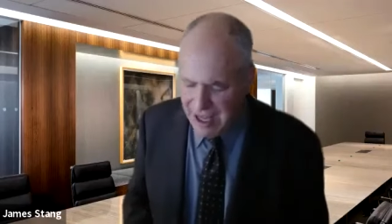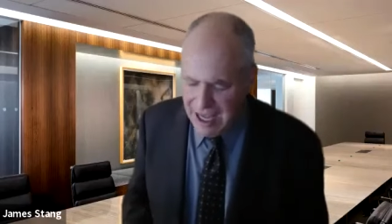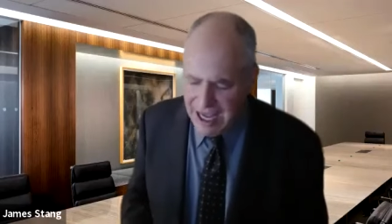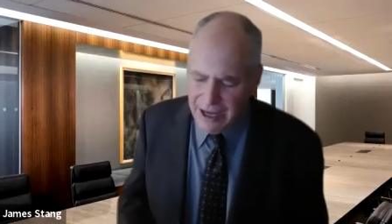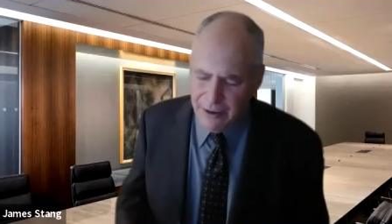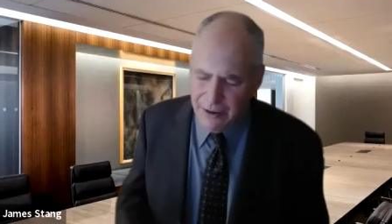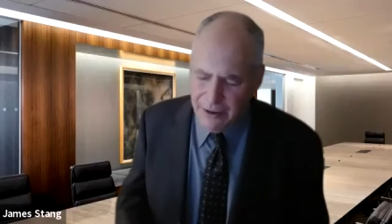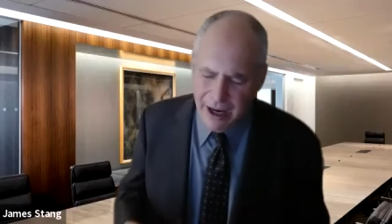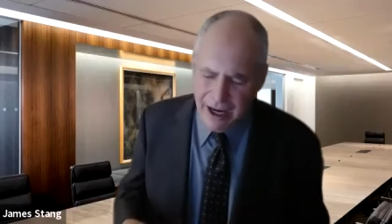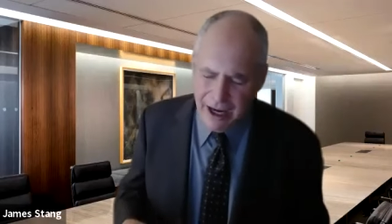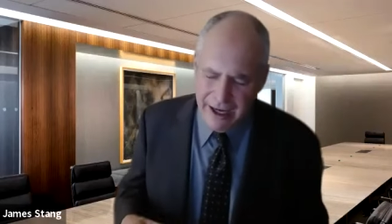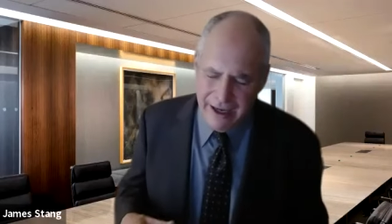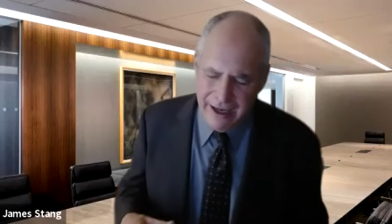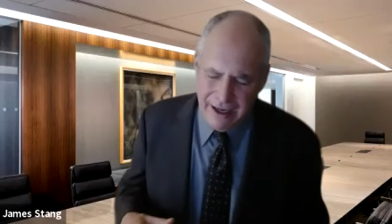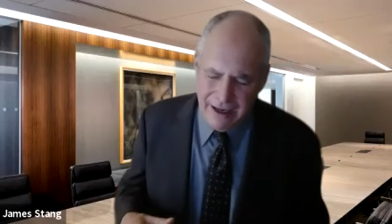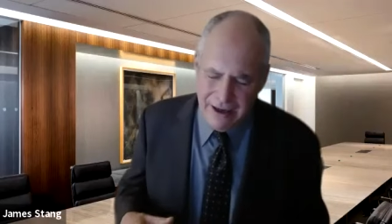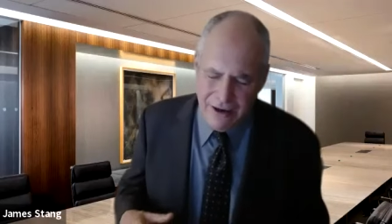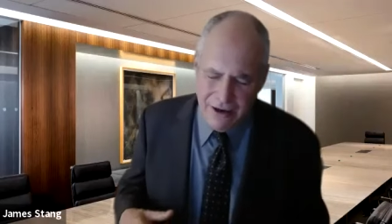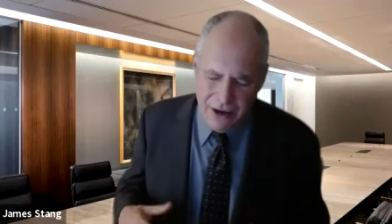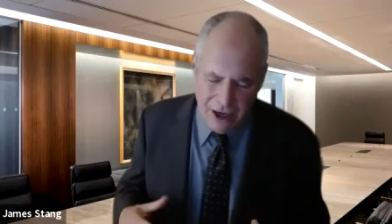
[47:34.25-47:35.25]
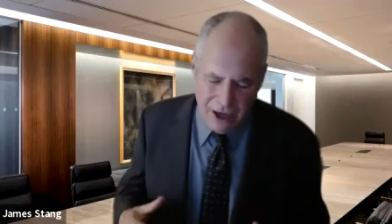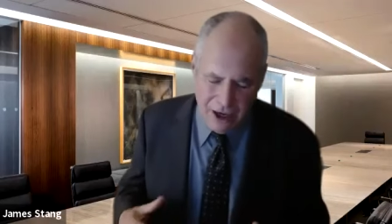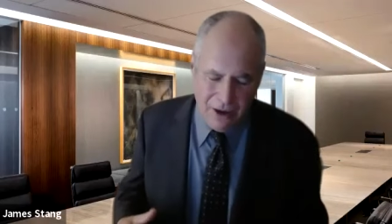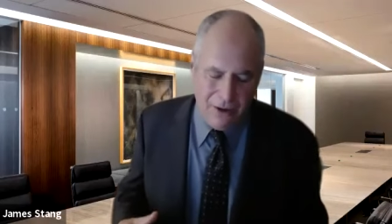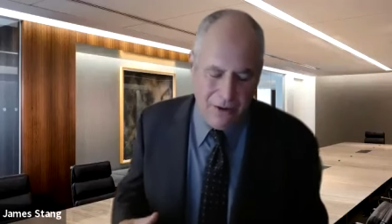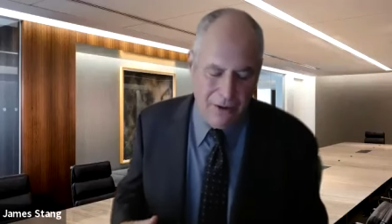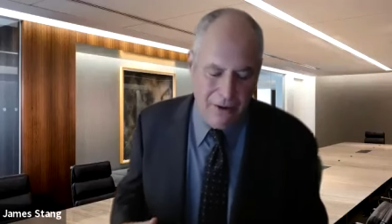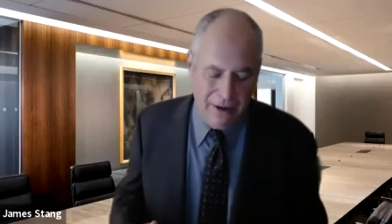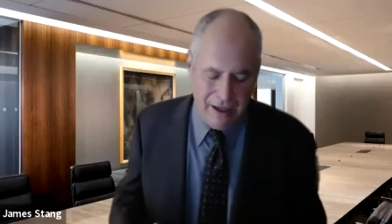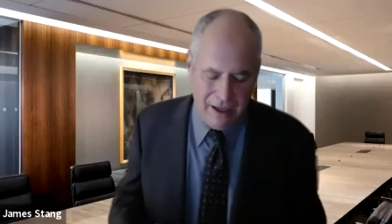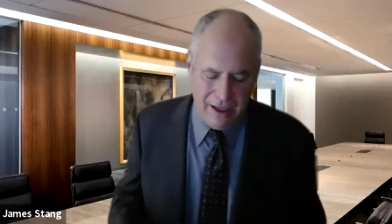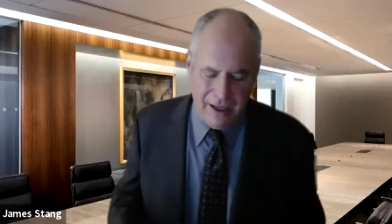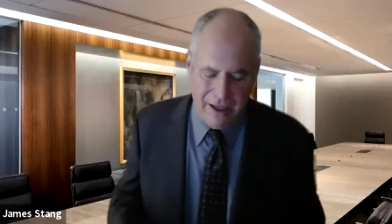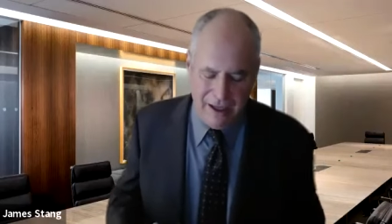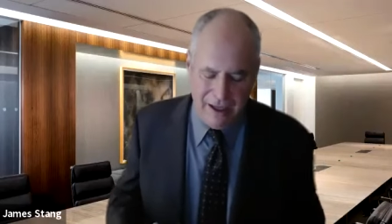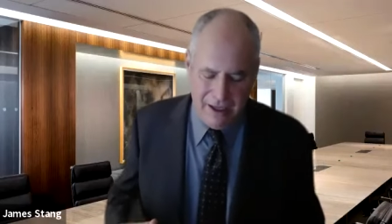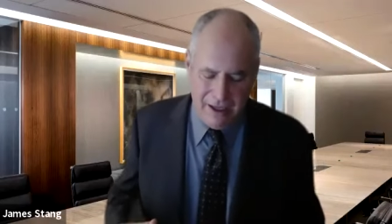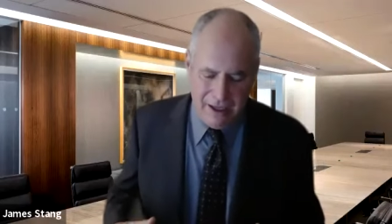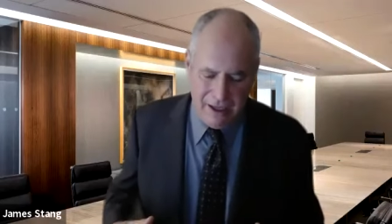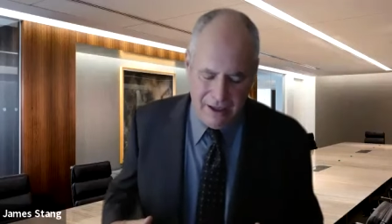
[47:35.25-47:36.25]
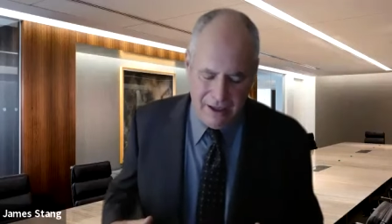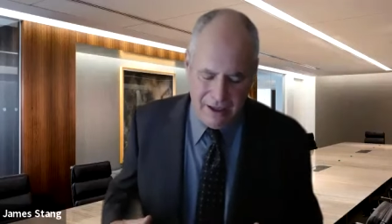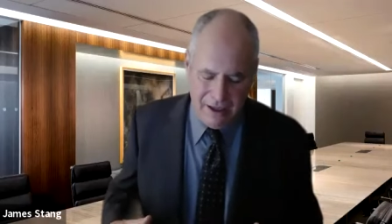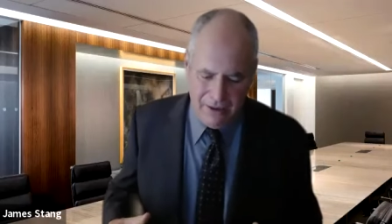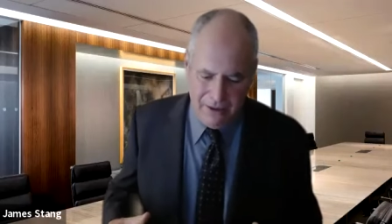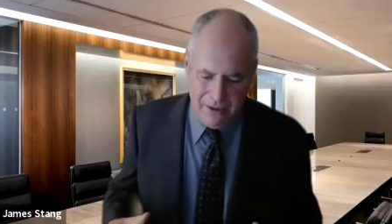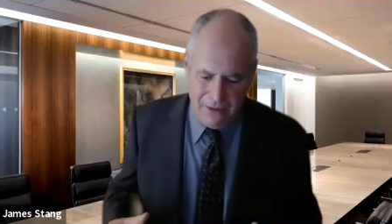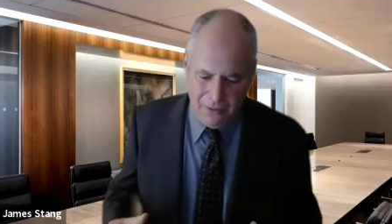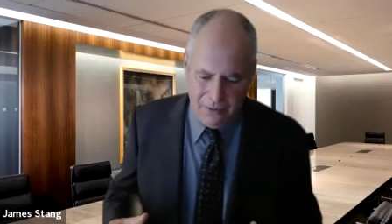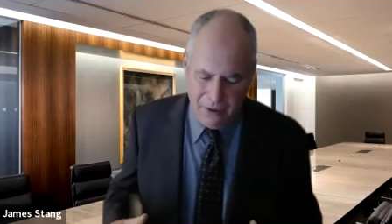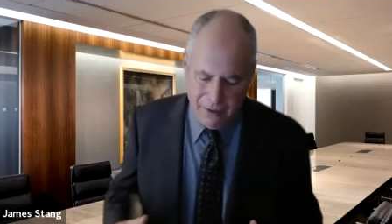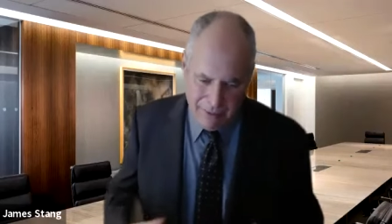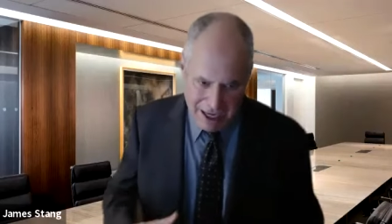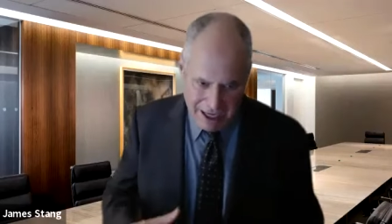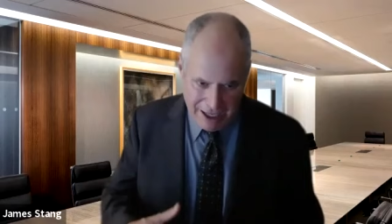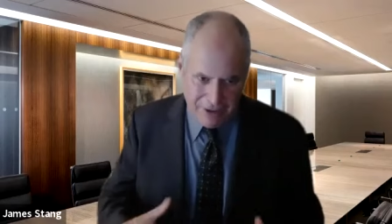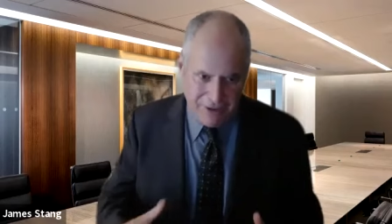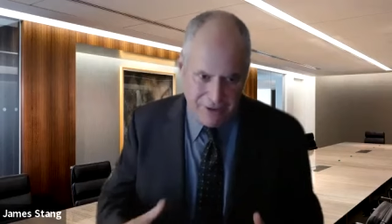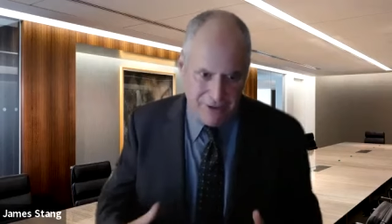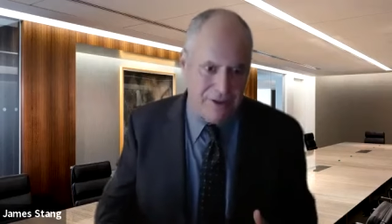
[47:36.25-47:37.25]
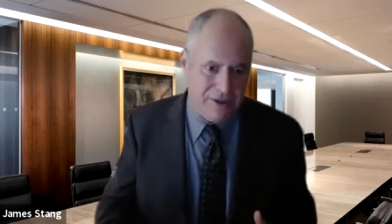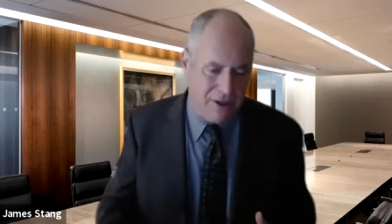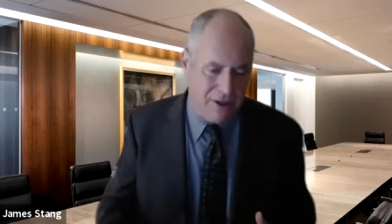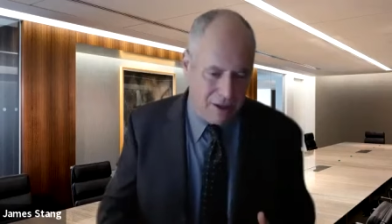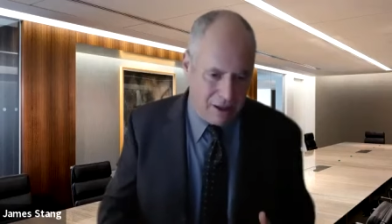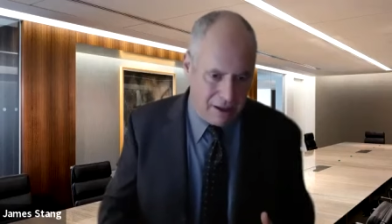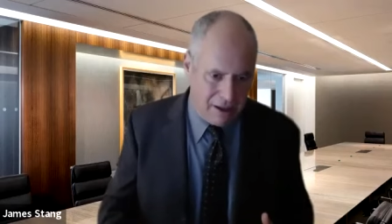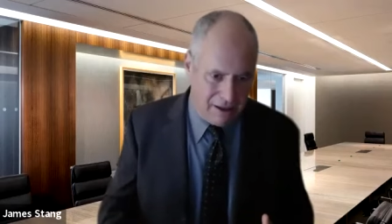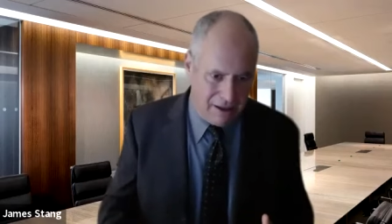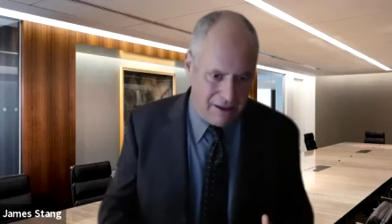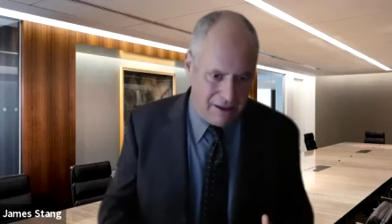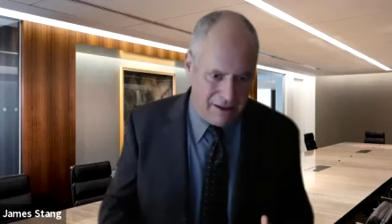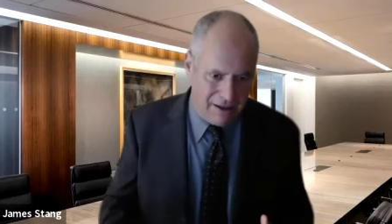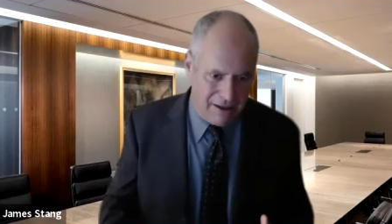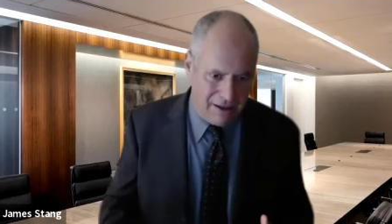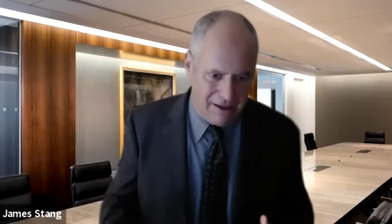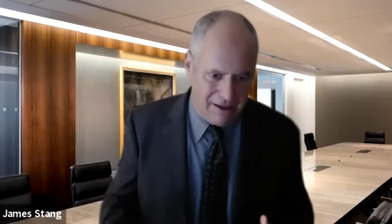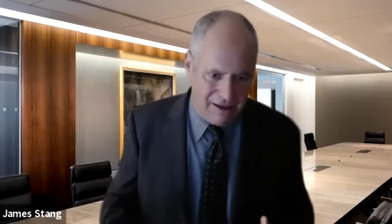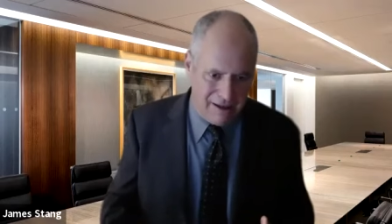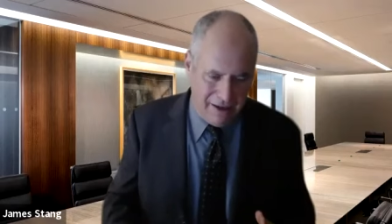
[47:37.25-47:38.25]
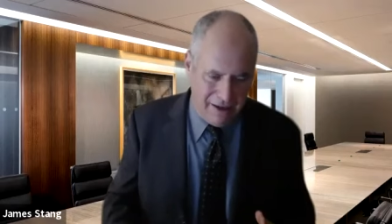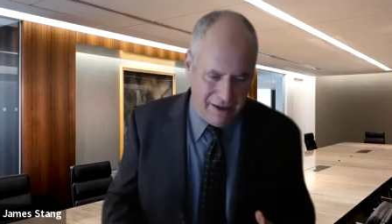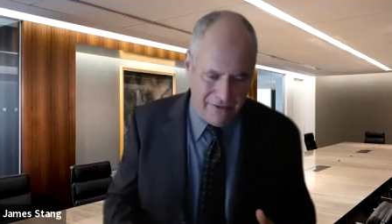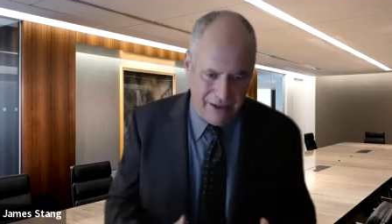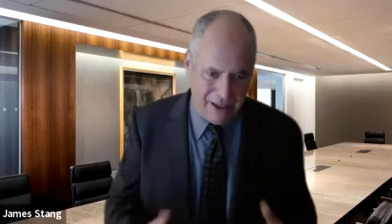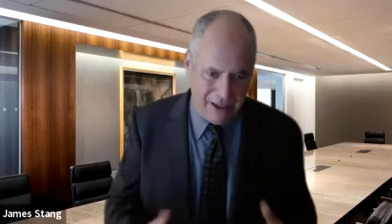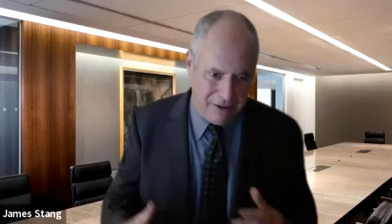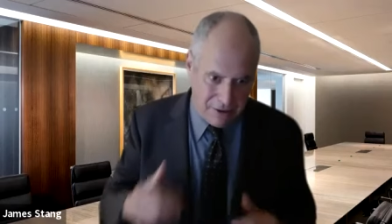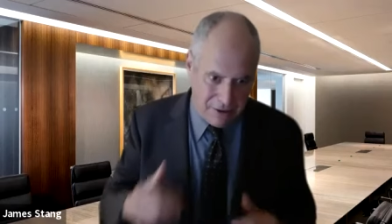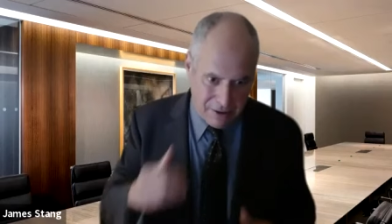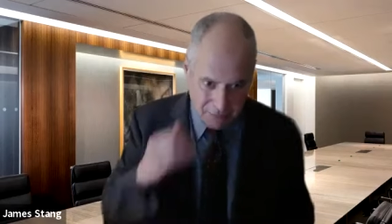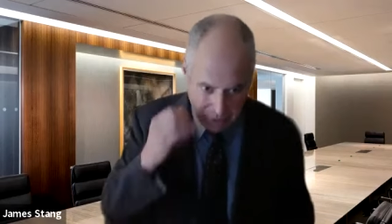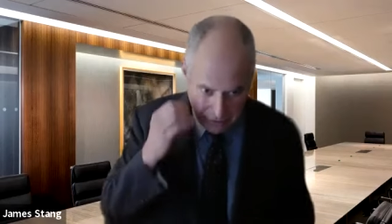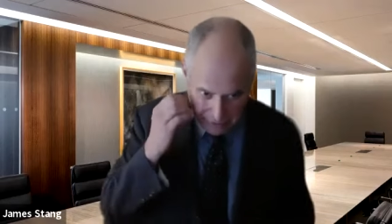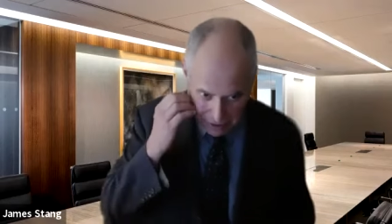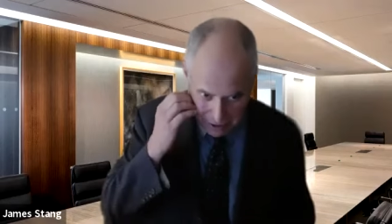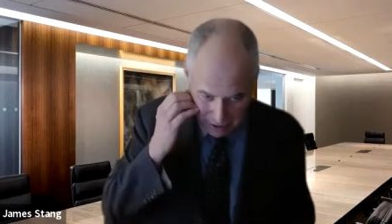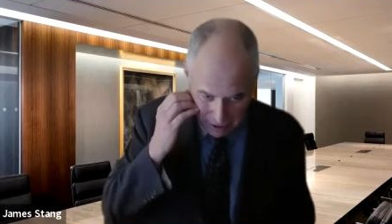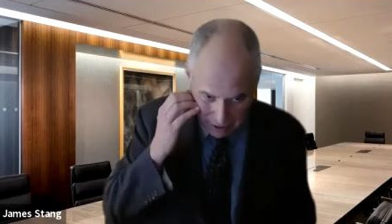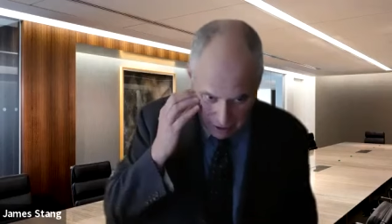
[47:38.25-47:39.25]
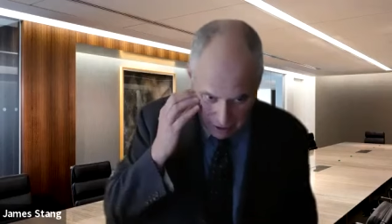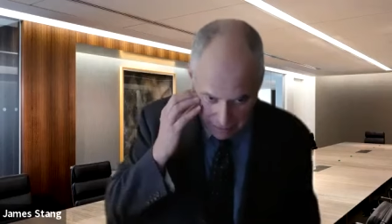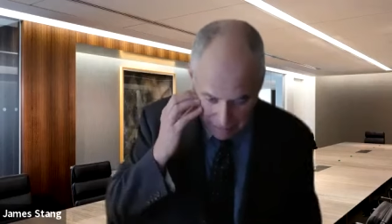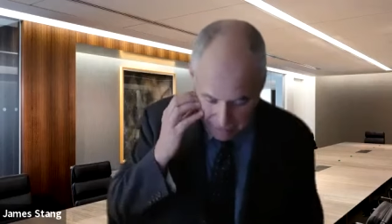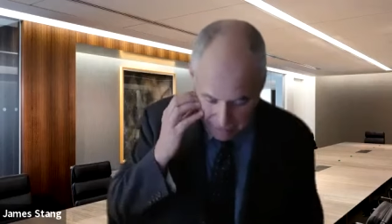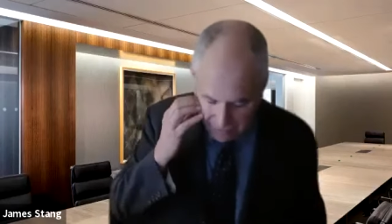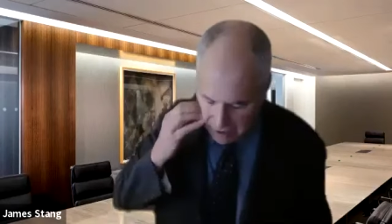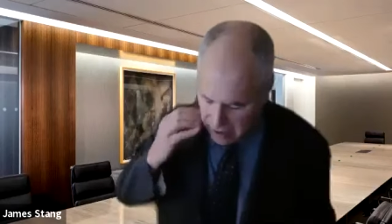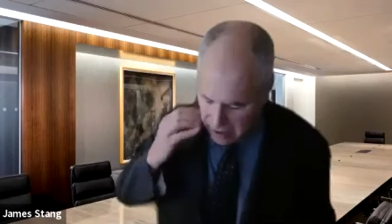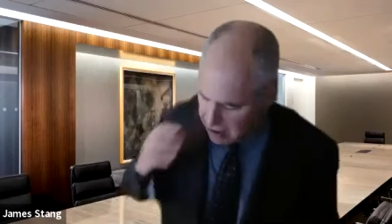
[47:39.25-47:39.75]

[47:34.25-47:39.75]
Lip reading: How do I know where my interests are, given that there's a moving target?